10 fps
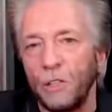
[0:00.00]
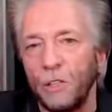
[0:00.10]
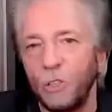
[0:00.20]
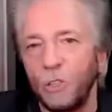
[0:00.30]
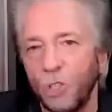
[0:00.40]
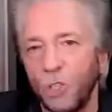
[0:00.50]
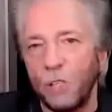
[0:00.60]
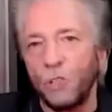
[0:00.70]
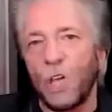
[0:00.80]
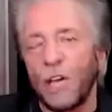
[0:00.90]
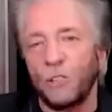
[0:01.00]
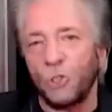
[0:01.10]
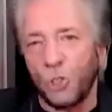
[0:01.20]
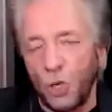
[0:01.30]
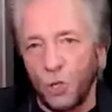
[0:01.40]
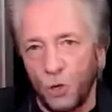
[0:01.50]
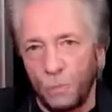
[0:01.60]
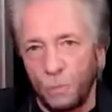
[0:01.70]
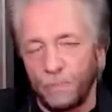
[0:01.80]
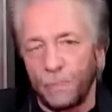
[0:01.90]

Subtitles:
to change that genome,